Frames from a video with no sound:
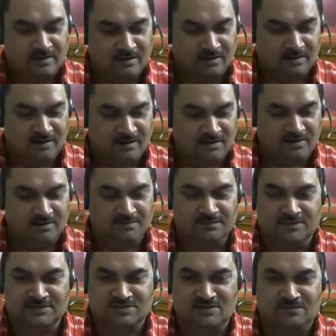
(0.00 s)
Uh,
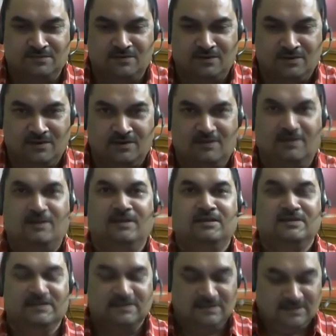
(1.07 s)
first of all,
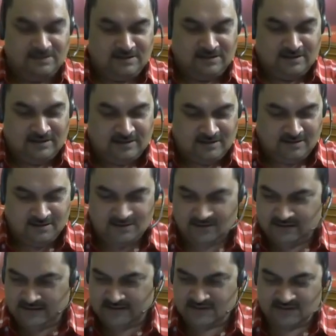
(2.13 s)

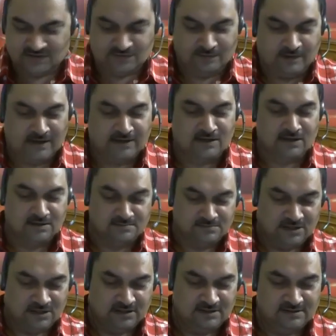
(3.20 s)
uh, let us welcome